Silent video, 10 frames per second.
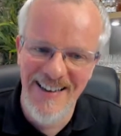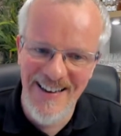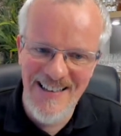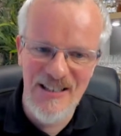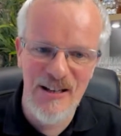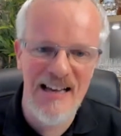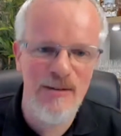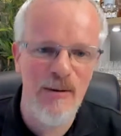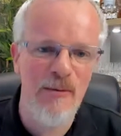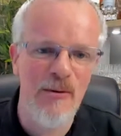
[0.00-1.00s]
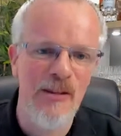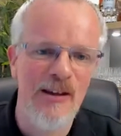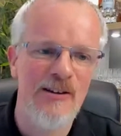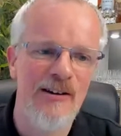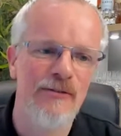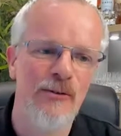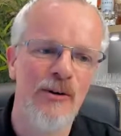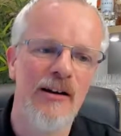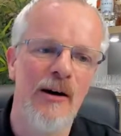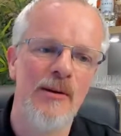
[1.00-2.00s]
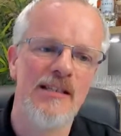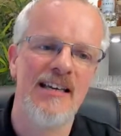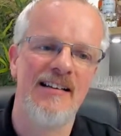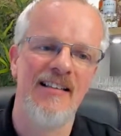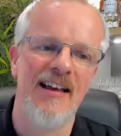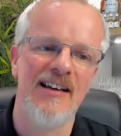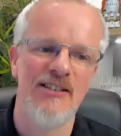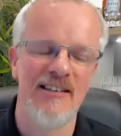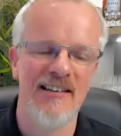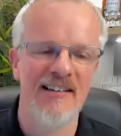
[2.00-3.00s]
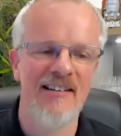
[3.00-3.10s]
so that's why we only could afford a whiskey collection.